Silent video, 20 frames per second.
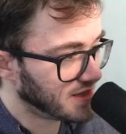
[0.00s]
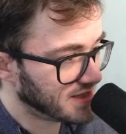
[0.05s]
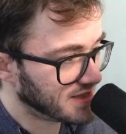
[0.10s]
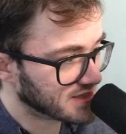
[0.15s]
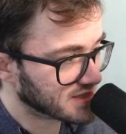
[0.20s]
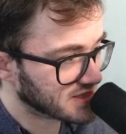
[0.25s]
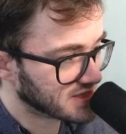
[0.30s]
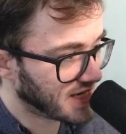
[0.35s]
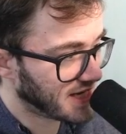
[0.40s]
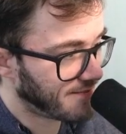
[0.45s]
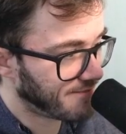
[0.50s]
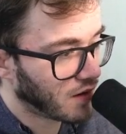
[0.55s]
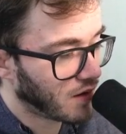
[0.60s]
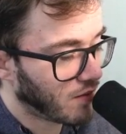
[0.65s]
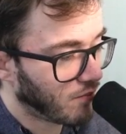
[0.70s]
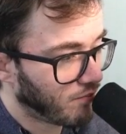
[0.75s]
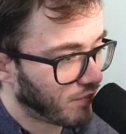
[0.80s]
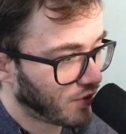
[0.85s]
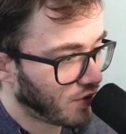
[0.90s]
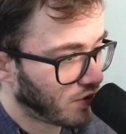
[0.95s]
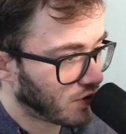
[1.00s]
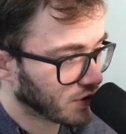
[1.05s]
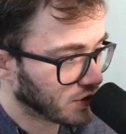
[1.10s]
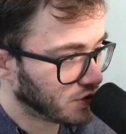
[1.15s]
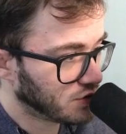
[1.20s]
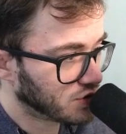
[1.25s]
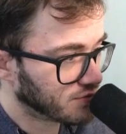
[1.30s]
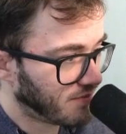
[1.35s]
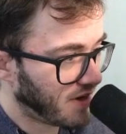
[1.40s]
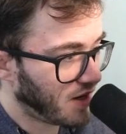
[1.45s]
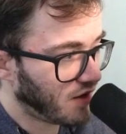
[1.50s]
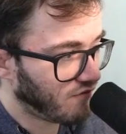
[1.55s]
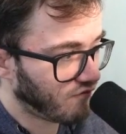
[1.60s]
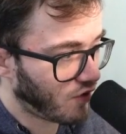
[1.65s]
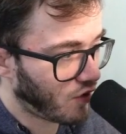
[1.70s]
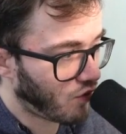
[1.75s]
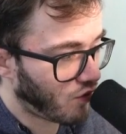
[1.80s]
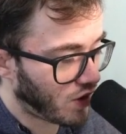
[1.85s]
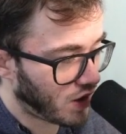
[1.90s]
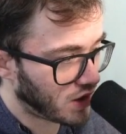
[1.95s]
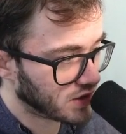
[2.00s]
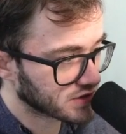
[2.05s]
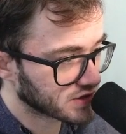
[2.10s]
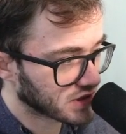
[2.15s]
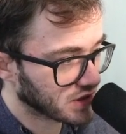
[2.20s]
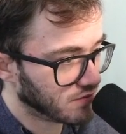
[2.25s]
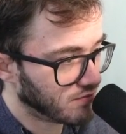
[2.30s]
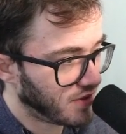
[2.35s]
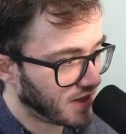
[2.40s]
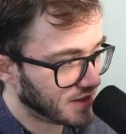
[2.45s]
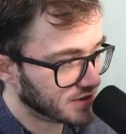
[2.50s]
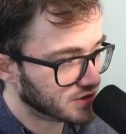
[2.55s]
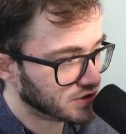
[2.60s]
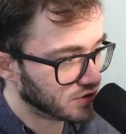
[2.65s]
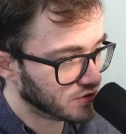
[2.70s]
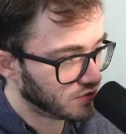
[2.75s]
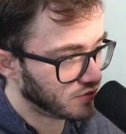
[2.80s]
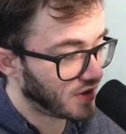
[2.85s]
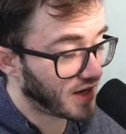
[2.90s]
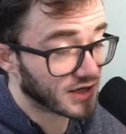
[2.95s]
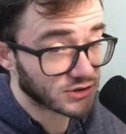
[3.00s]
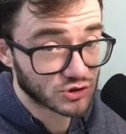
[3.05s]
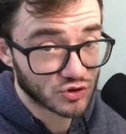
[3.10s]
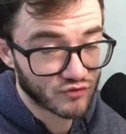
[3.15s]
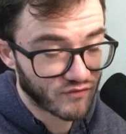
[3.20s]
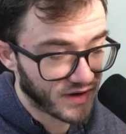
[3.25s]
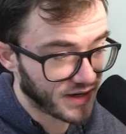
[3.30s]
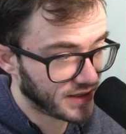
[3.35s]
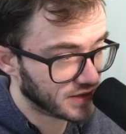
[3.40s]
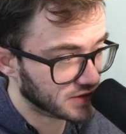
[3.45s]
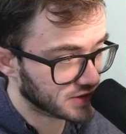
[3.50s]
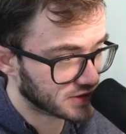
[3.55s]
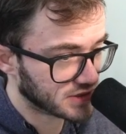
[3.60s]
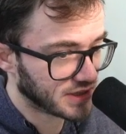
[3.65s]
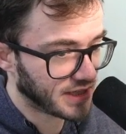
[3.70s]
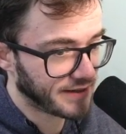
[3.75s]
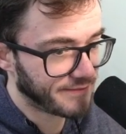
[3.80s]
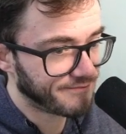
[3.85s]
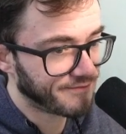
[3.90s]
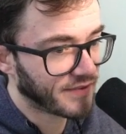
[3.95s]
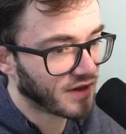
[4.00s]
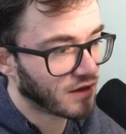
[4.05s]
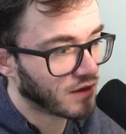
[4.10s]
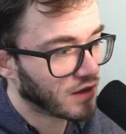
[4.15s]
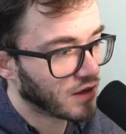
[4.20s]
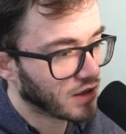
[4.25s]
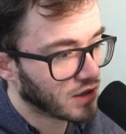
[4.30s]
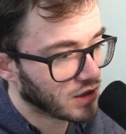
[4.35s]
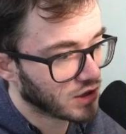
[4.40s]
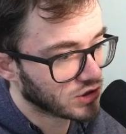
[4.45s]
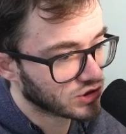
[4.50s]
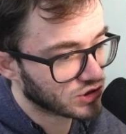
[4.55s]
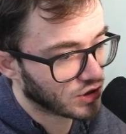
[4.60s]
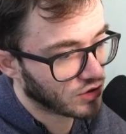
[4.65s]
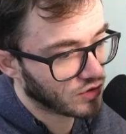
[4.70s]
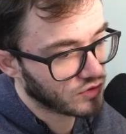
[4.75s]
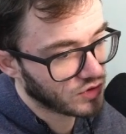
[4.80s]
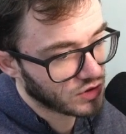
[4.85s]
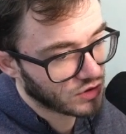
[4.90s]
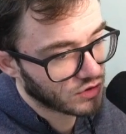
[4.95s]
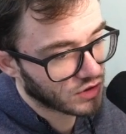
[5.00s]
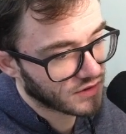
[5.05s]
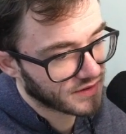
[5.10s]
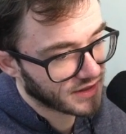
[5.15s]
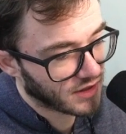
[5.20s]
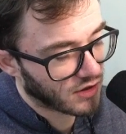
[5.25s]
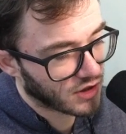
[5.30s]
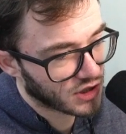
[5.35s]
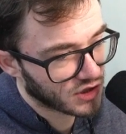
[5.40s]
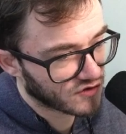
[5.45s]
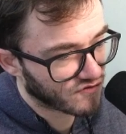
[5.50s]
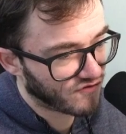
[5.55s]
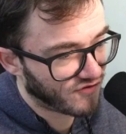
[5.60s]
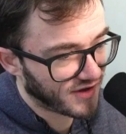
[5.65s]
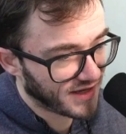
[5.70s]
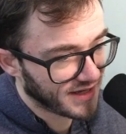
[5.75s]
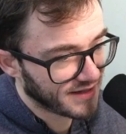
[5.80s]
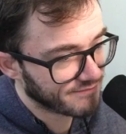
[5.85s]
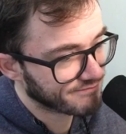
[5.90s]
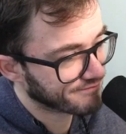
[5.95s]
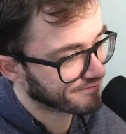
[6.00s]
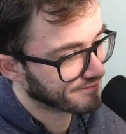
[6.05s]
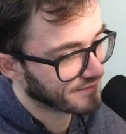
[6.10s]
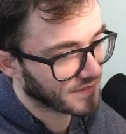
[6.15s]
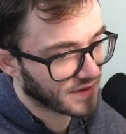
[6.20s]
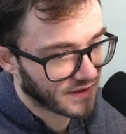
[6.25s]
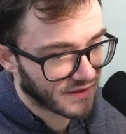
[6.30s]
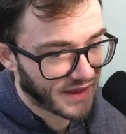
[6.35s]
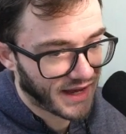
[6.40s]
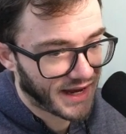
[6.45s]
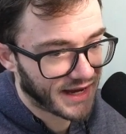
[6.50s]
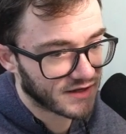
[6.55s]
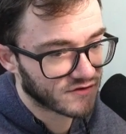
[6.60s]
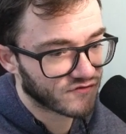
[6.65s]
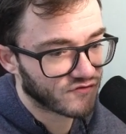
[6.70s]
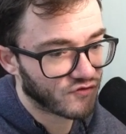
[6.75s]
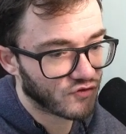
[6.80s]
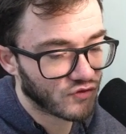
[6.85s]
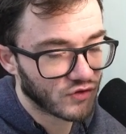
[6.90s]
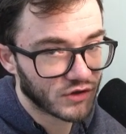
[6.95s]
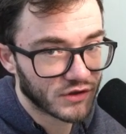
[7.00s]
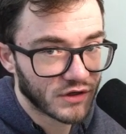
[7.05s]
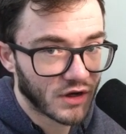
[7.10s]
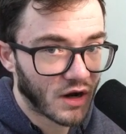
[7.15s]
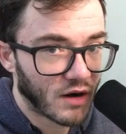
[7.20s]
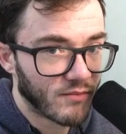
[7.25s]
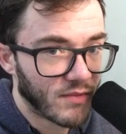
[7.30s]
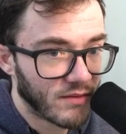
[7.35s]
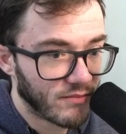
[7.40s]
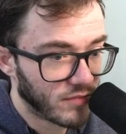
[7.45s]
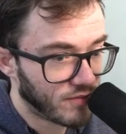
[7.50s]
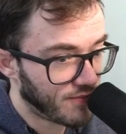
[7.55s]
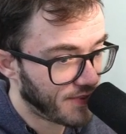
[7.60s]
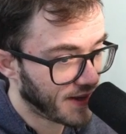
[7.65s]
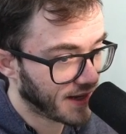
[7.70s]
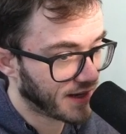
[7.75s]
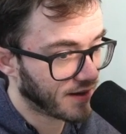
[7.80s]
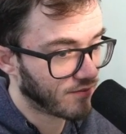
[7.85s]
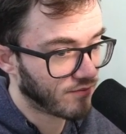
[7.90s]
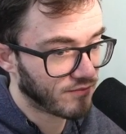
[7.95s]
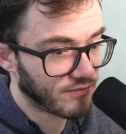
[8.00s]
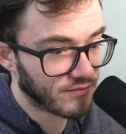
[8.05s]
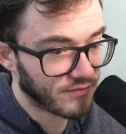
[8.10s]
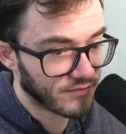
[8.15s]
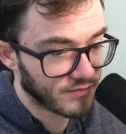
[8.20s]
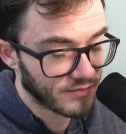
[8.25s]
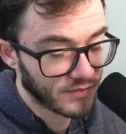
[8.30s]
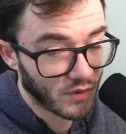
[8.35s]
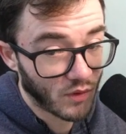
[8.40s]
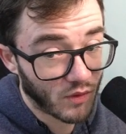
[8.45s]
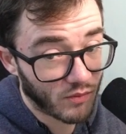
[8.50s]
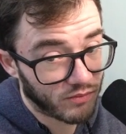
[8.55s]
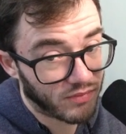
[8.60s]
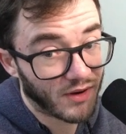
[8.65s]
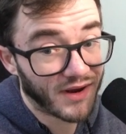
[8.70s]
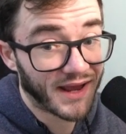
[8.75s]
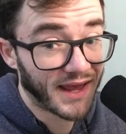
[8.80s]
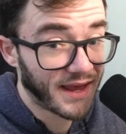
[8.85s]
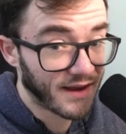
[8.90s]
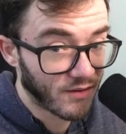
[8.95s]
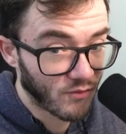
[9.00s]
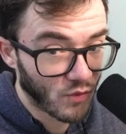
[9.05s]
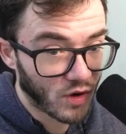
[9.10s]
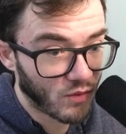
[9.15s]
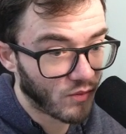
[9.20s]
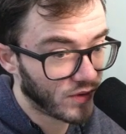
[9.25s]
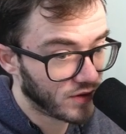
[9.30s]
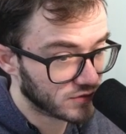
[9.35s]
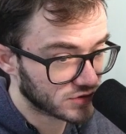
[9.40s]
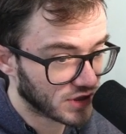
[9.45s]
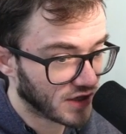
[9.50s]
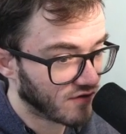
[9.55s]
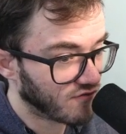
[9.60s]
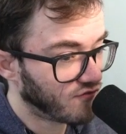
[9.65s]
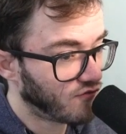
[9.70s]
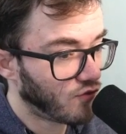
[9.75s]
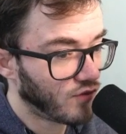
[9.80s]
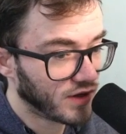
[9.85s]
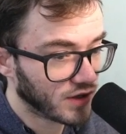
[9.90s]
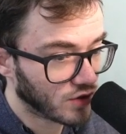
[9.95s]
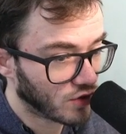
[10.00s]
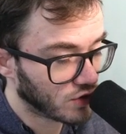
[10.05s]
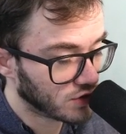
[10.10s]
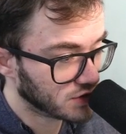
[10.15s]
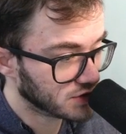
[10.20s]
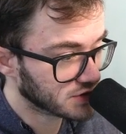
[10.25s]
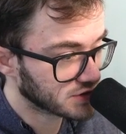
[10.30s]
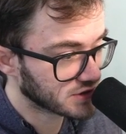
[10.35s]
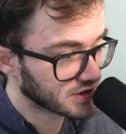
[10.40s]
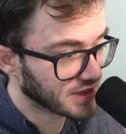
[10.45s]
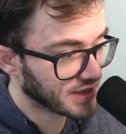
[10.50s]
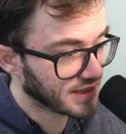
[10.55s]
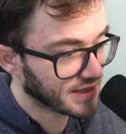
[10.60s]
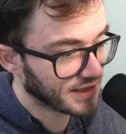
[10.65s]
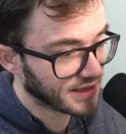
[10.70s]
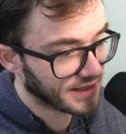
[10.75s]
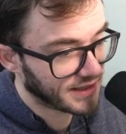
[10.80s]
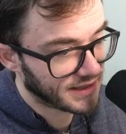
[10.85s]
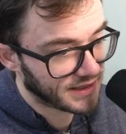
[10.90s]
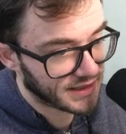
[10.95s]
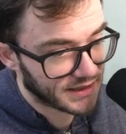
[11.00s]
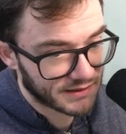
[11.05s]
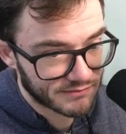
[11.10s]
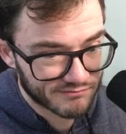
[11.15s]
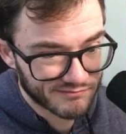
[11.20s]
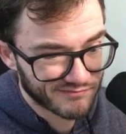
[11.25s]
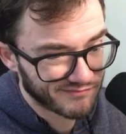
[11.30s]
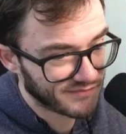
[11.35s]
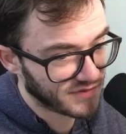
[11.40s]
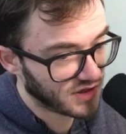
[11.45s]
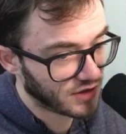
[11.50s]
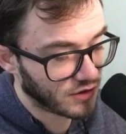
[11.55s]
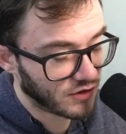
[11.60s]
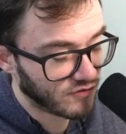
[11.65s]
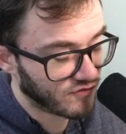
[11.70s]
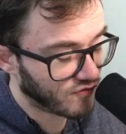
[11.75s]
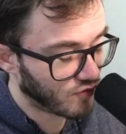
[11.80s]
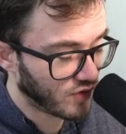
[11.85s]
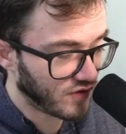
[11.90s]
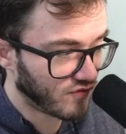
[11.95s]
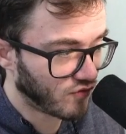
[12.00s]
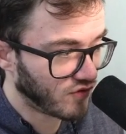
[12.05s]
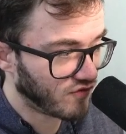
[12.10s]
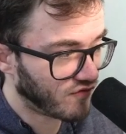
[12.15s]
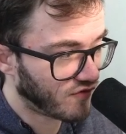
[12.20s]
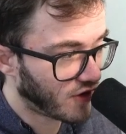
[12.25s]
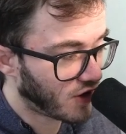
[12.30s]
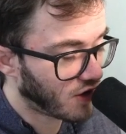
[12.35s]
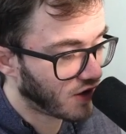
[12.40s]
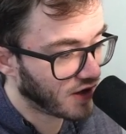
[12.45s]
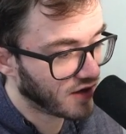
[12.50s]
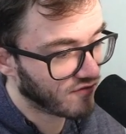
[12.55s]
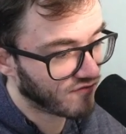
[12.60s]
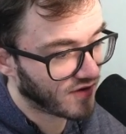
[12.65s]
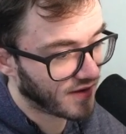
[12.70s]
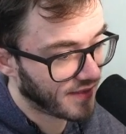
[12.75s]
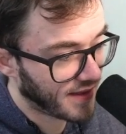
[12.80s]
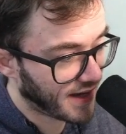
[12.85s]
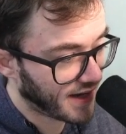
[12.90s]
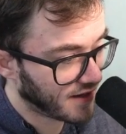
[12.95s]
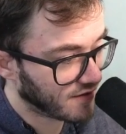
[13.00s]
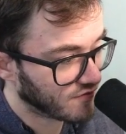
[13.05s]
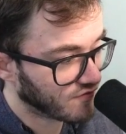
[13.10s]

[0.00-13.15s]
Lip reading: this set, but not a huge amount of alt arts compared to Astro Radiance, say. So you look at the Arceus V, that has fallen. I remember picking, well, getting one when it was like $40, you know, 40, 45, and that has